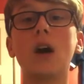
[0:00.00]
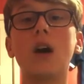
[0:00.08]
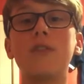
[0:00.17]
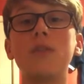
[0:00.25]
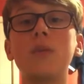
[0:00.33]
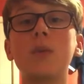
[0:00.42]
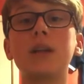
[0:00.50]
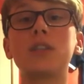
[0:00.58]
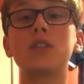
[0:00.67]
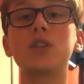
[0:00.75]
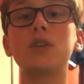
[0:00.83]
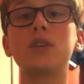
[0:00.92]
I think we went
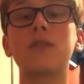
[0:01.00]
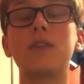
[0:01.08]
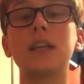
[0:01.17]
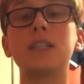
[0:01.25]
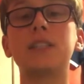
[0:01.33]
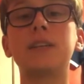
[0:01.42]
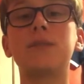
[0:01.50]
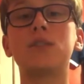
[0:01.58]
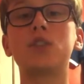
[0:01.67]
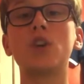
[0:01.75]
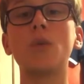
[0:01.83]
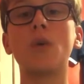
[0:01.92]
too defensive
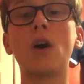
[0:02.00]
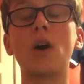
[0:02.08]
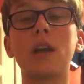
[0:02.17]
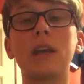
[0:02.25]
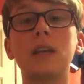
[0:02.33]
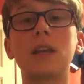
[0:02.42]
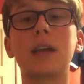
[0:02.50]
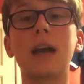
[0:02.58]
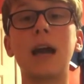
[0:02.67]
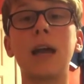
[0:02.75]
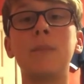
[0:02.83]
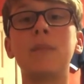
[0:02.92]
too early in the
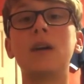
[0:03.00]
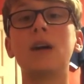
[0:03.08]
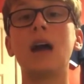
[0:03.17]
game,